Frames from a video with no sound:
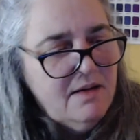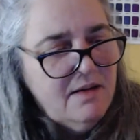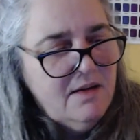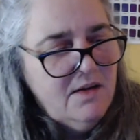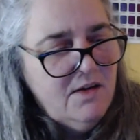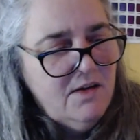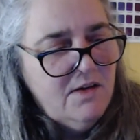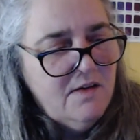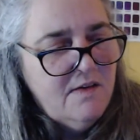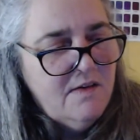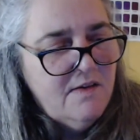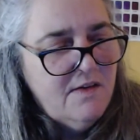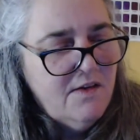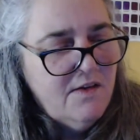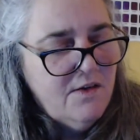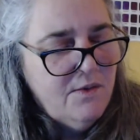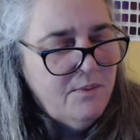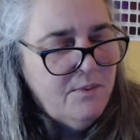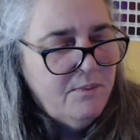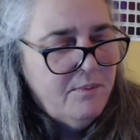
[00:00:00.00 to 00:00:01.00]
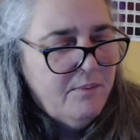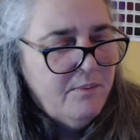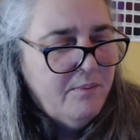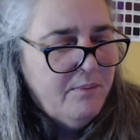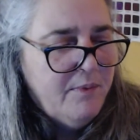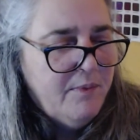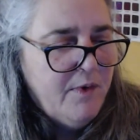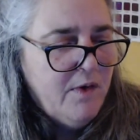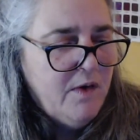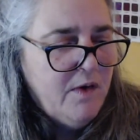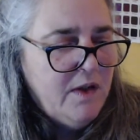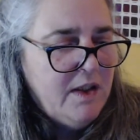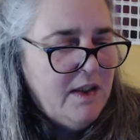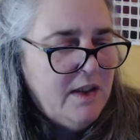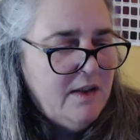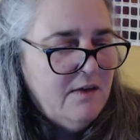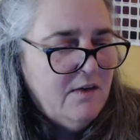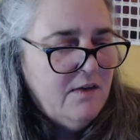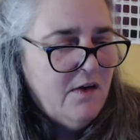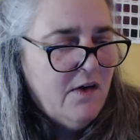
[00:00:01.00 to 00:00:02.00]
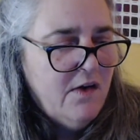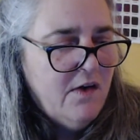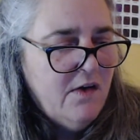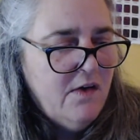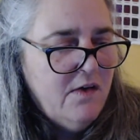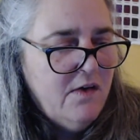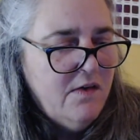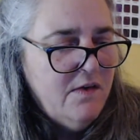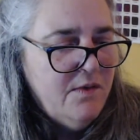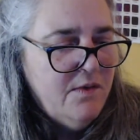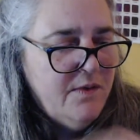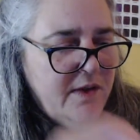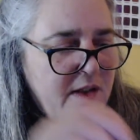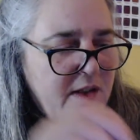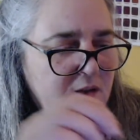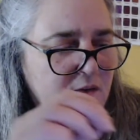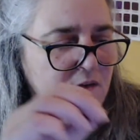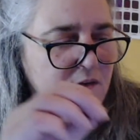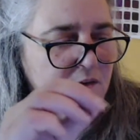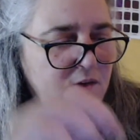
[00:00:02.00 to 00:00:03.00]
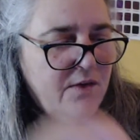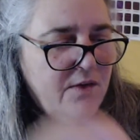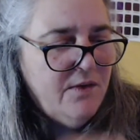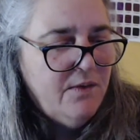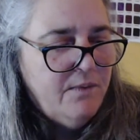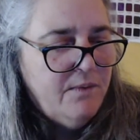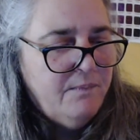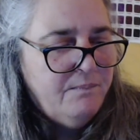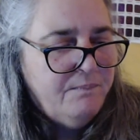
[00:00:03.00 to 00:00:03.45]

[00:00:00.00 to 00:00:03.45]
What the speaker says: Just don't pull it all the way through,